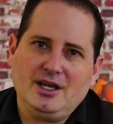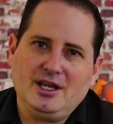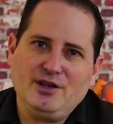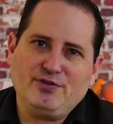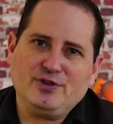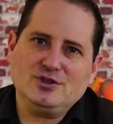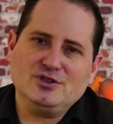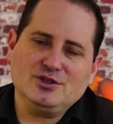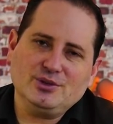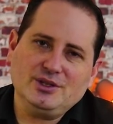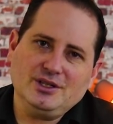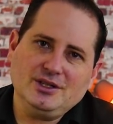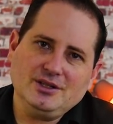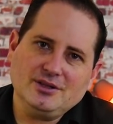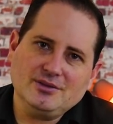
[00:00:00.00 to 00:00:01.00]
If you're
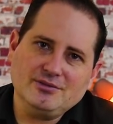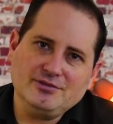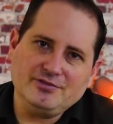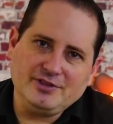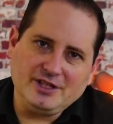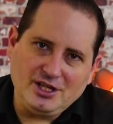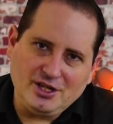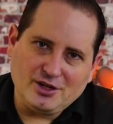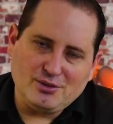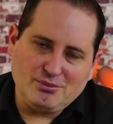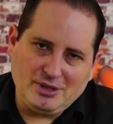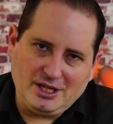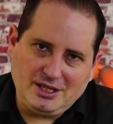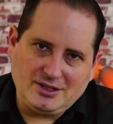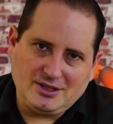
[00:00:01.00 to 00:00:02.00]
doing video
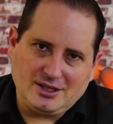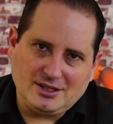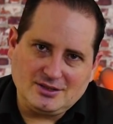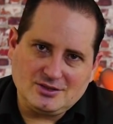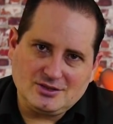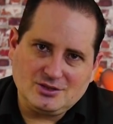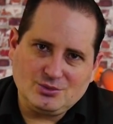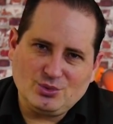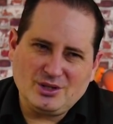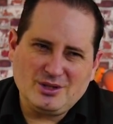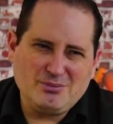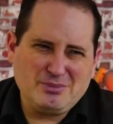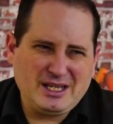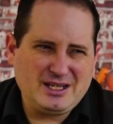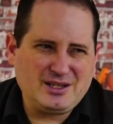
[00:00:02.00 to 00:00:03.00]
meetings, you want to
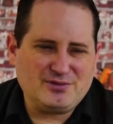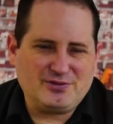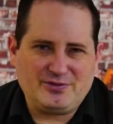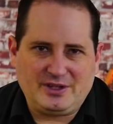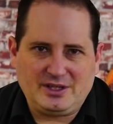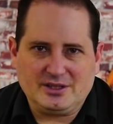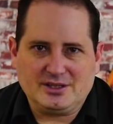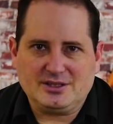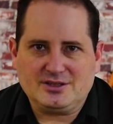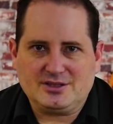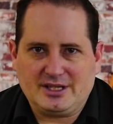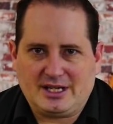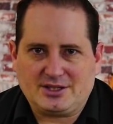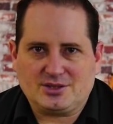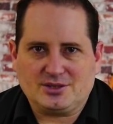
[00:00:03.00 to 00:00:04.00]
make it feel as
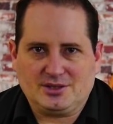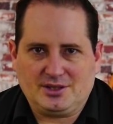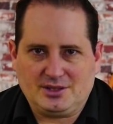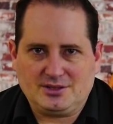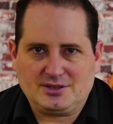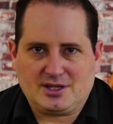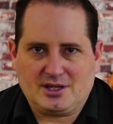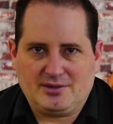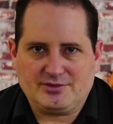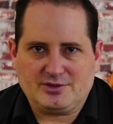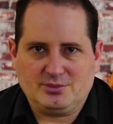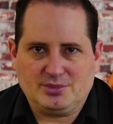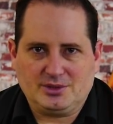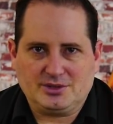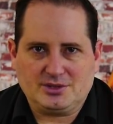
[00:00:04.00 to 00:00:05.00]
natural and as
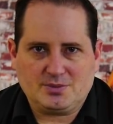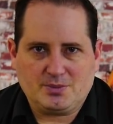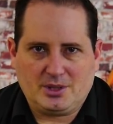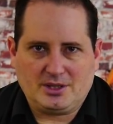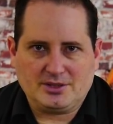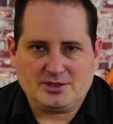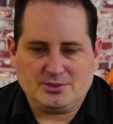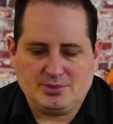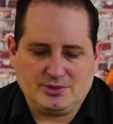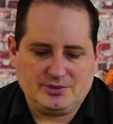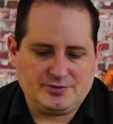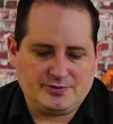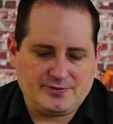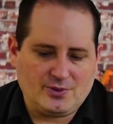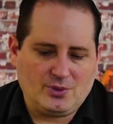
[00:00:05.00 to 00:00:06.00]
comfortable as possible
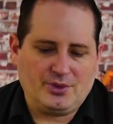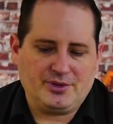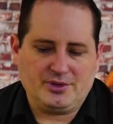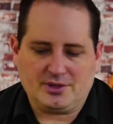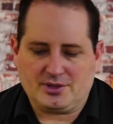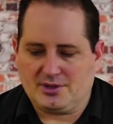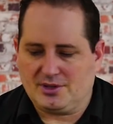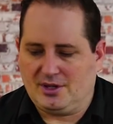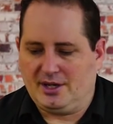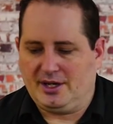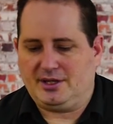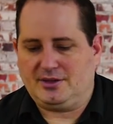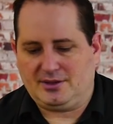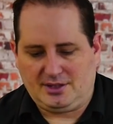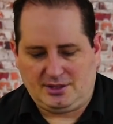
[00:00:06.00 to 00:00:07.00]
for the
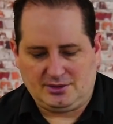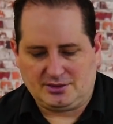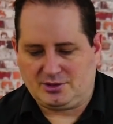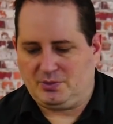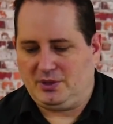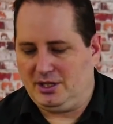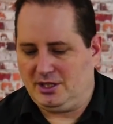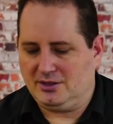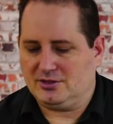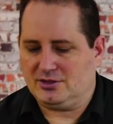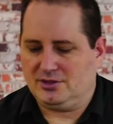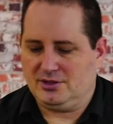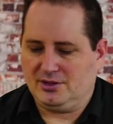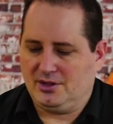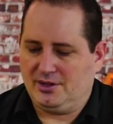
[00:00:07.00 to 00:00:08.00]
client that you're speaking
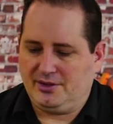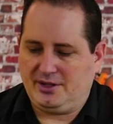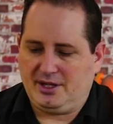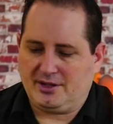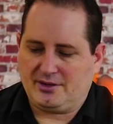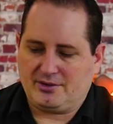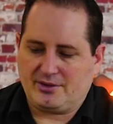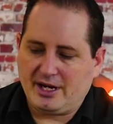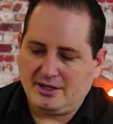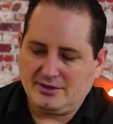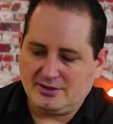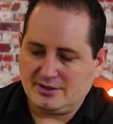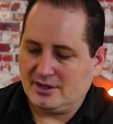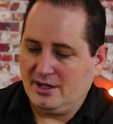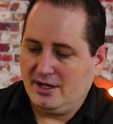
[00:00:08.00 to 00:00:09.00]
to on the other end.